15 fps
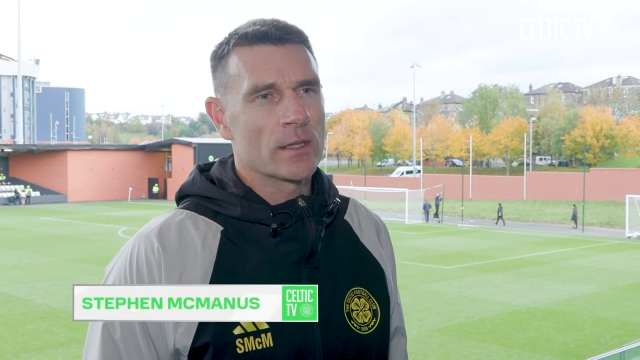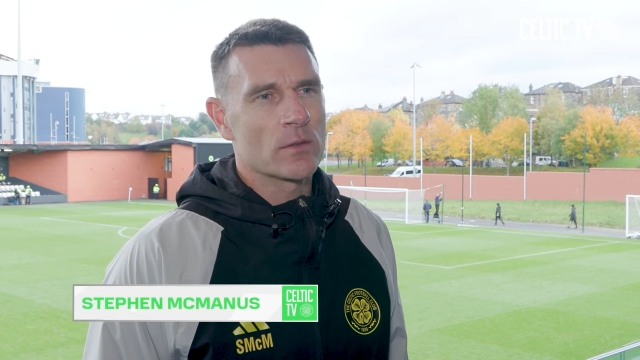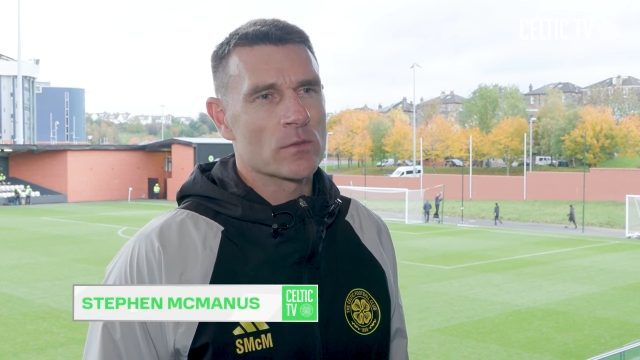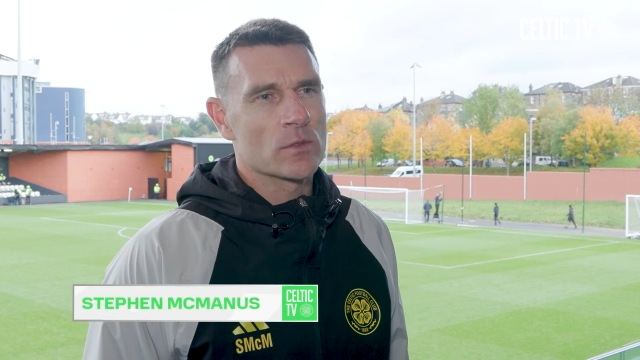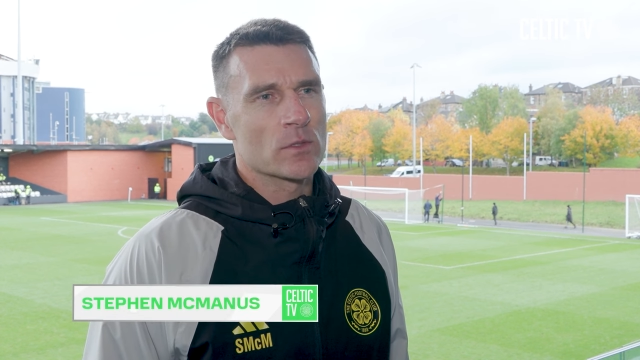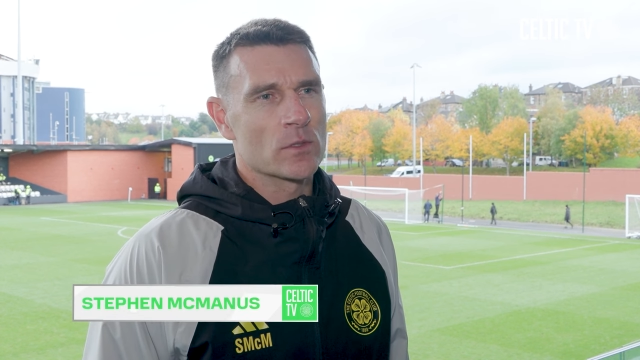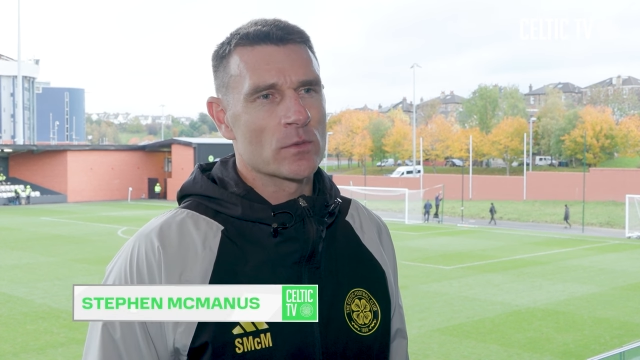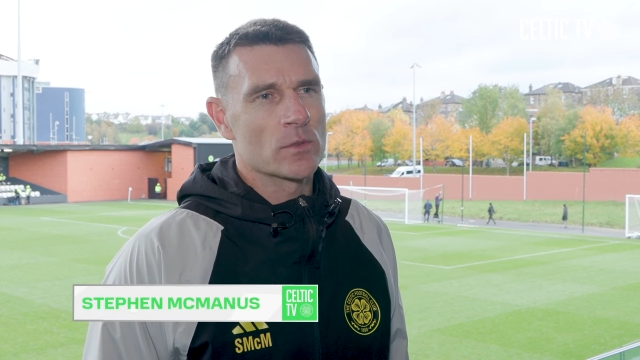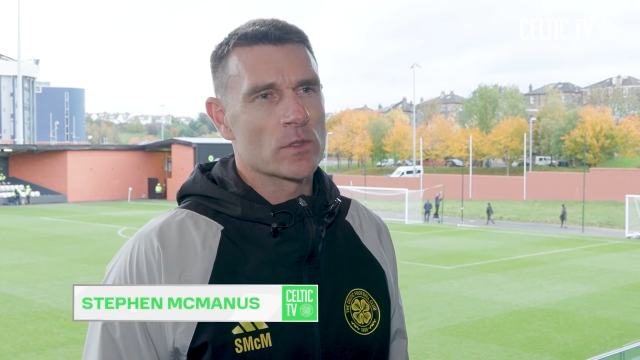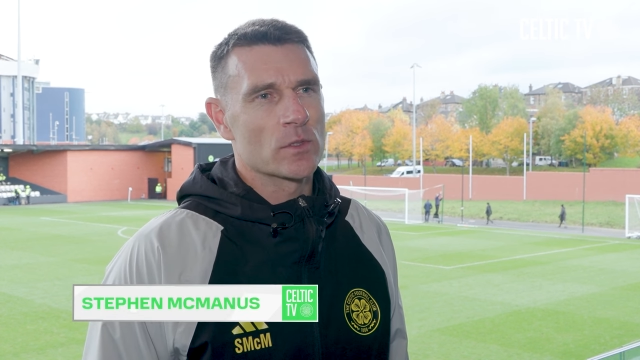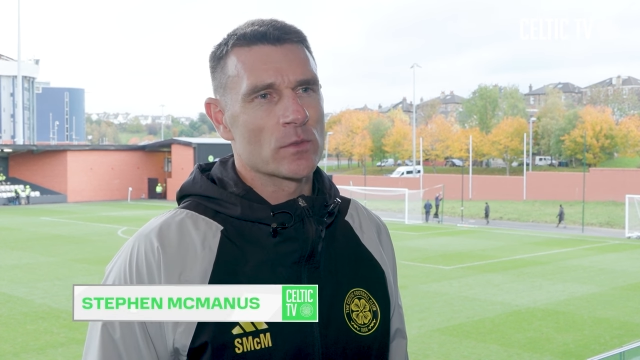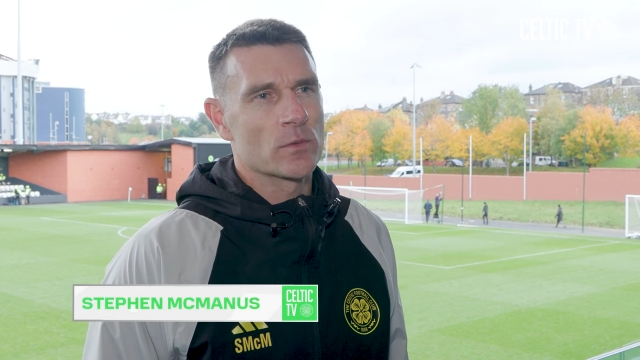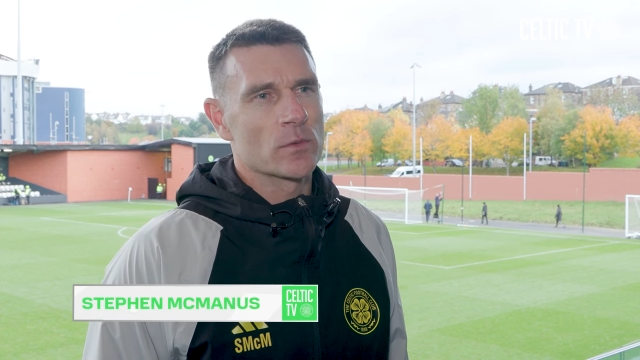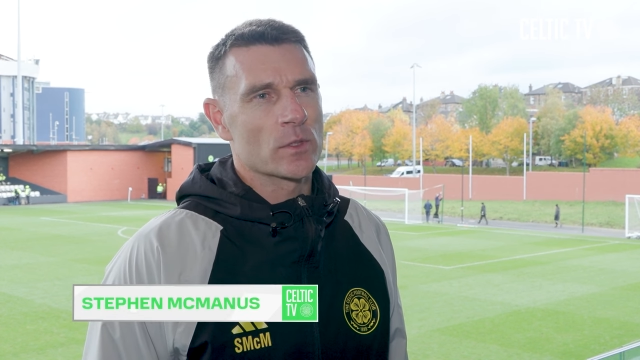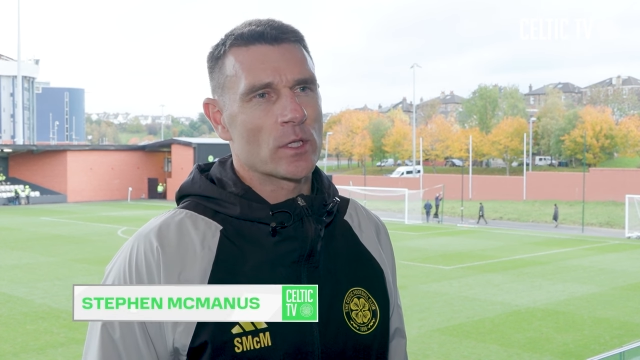There
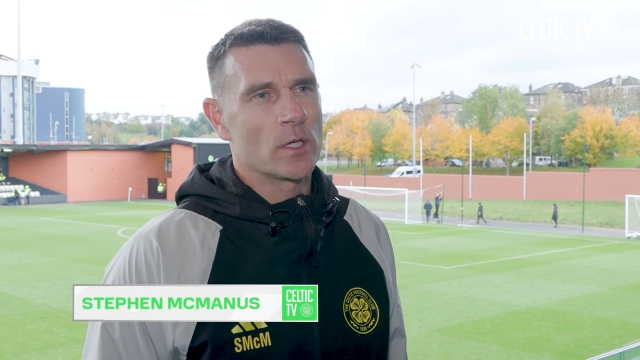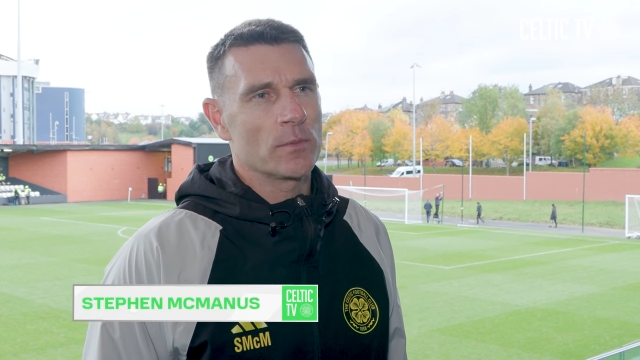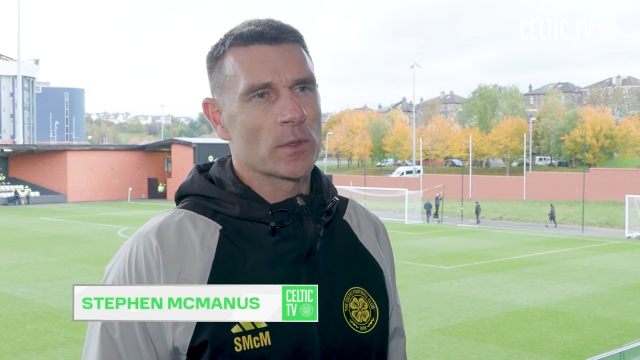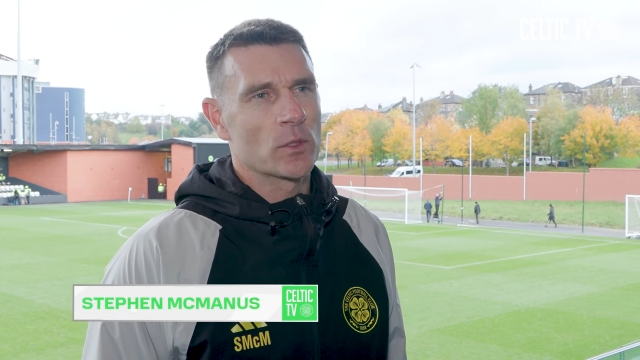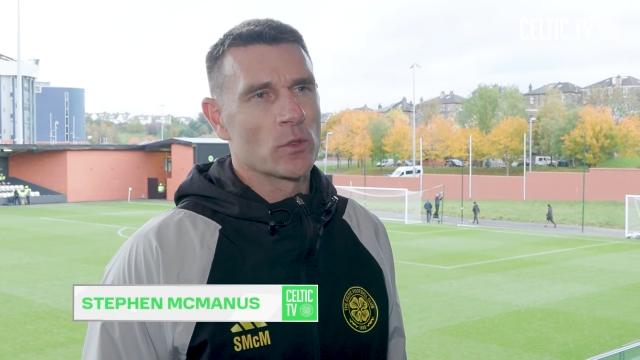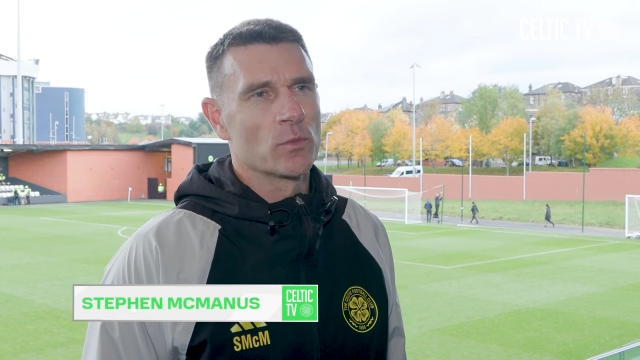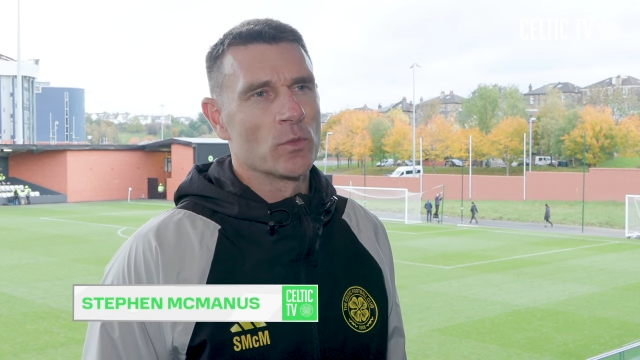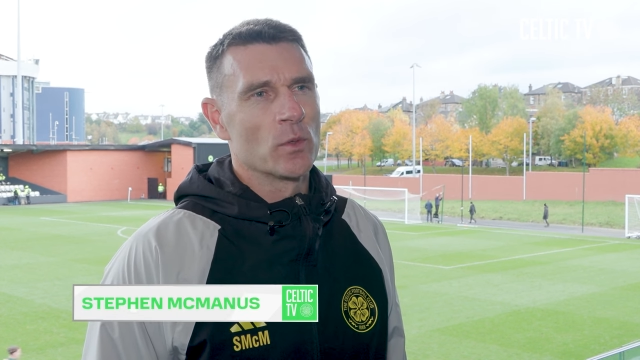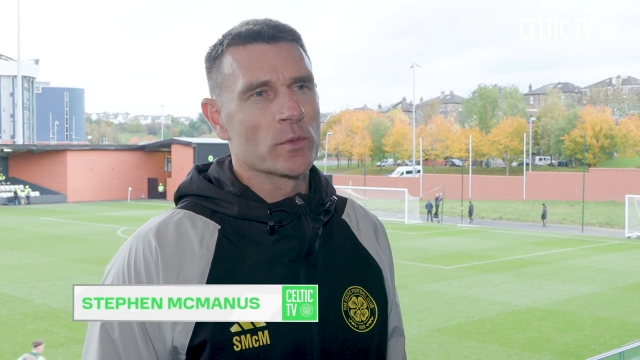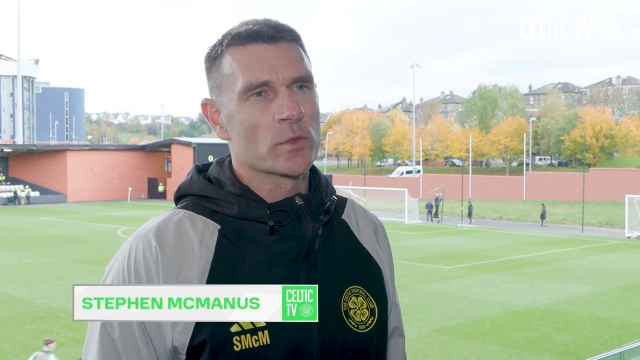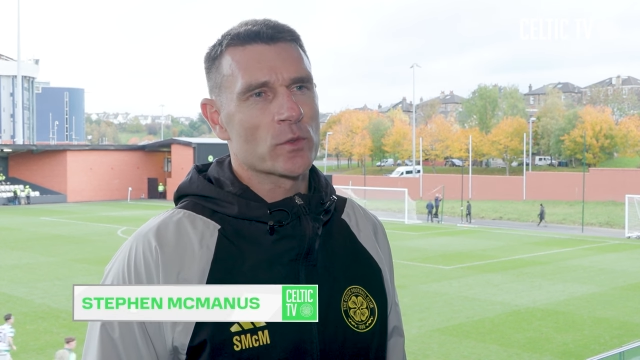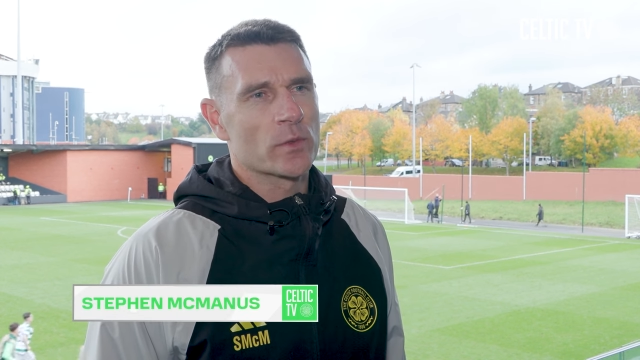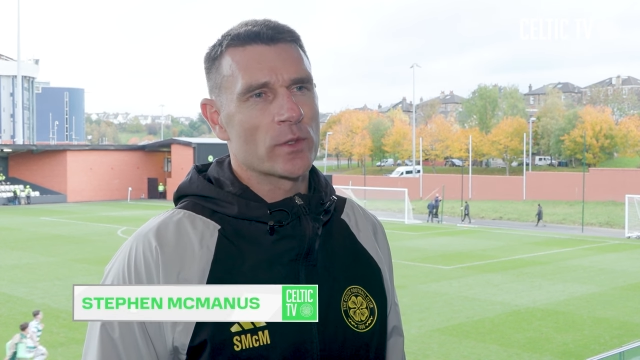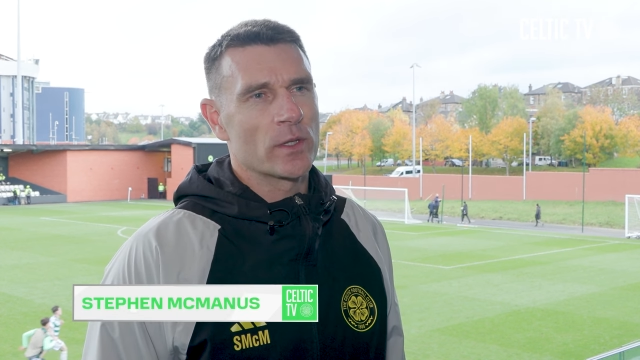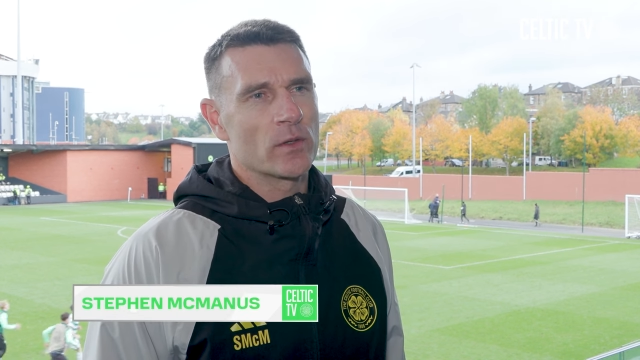was a couple of good
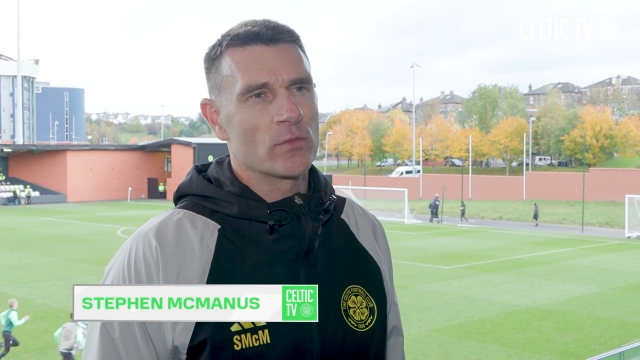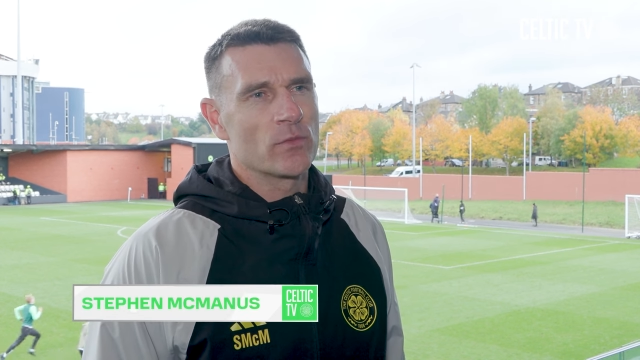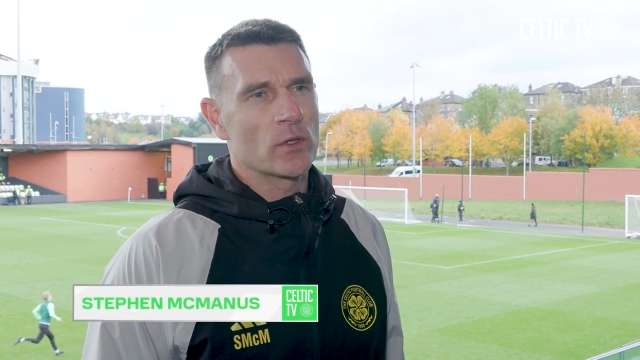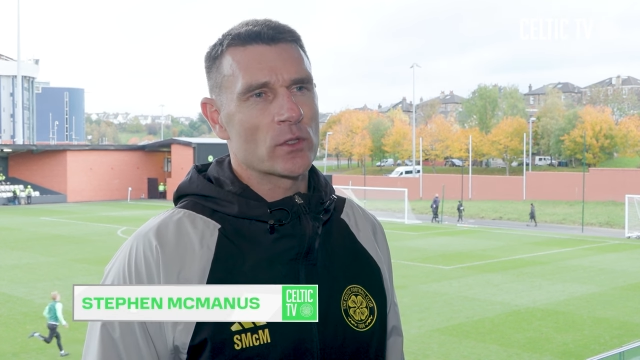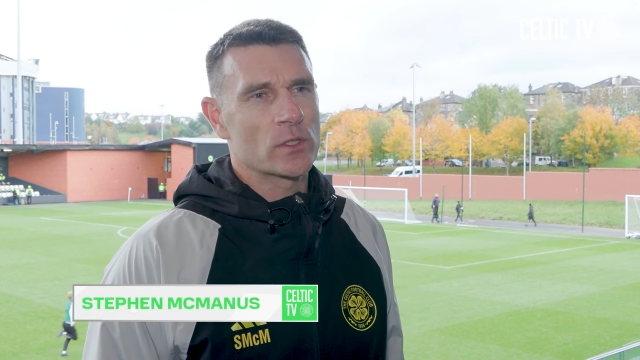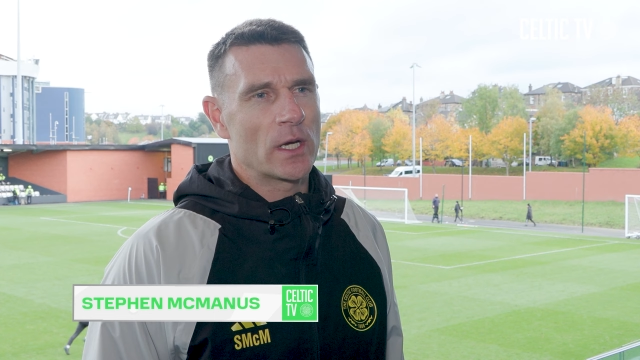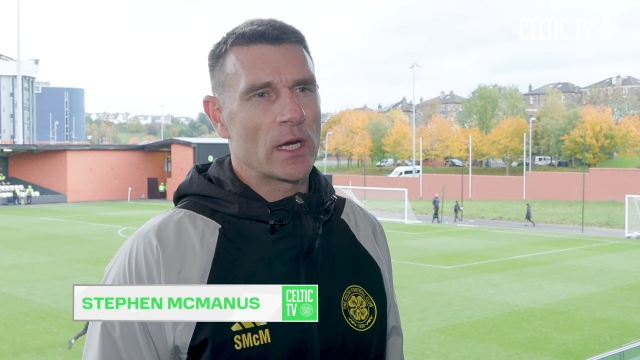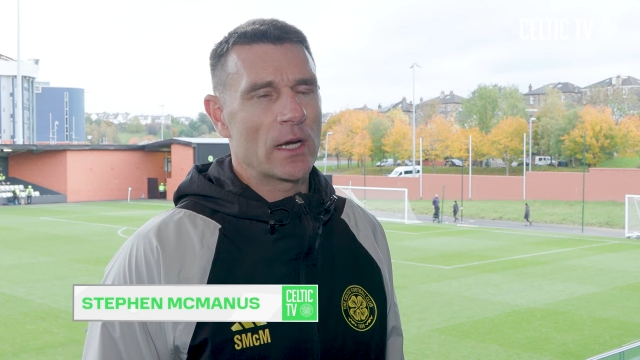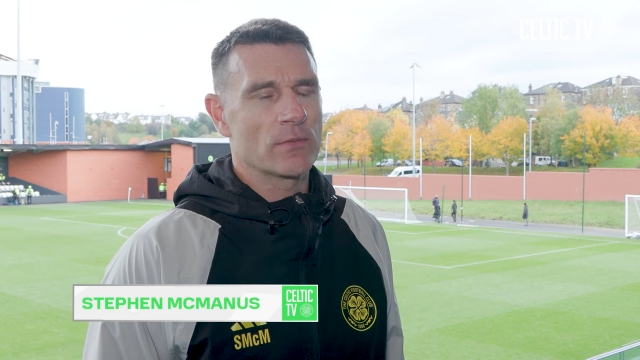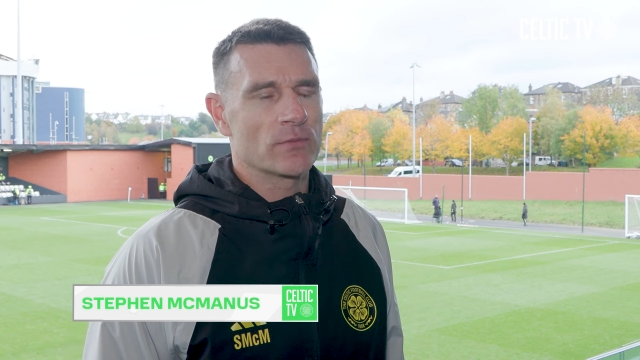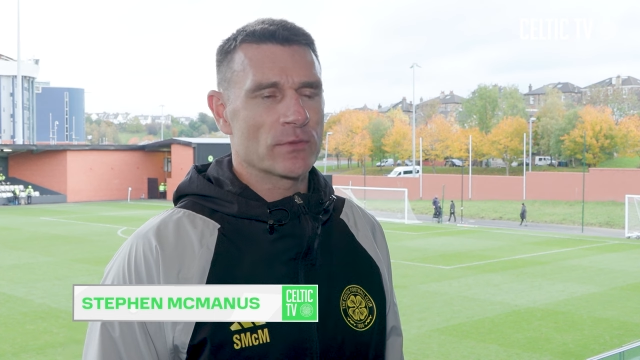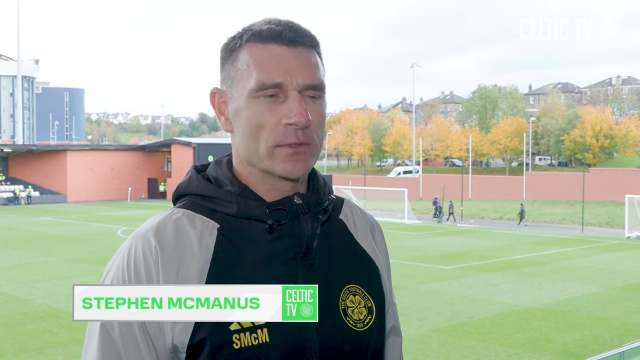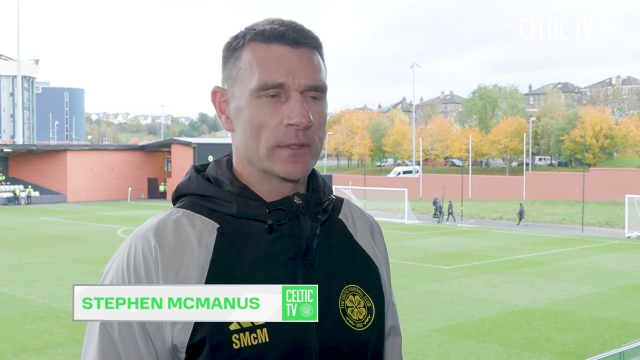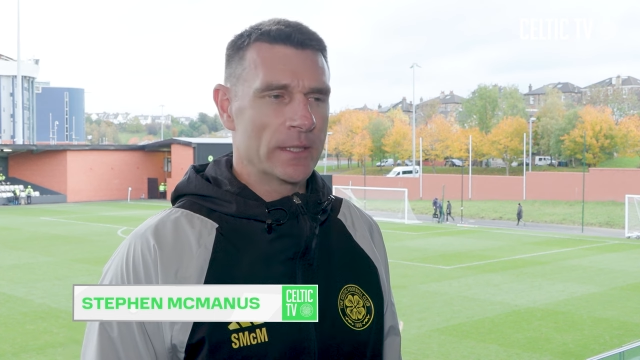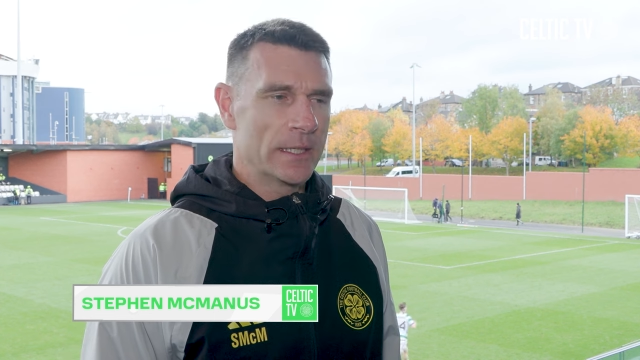moments within the first
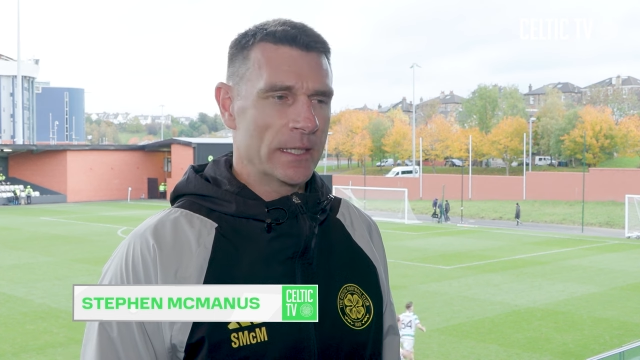half.